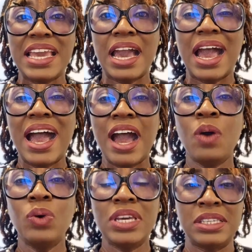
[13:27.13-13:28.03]

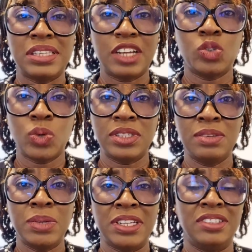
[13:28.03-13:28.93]
How is that 20
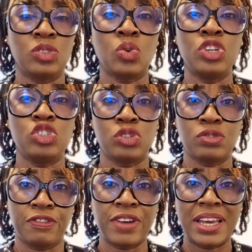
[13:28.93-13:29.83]
minutes going to
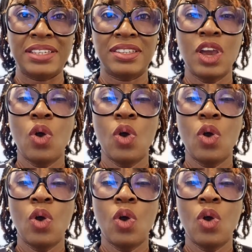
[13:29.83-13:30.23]
suffice?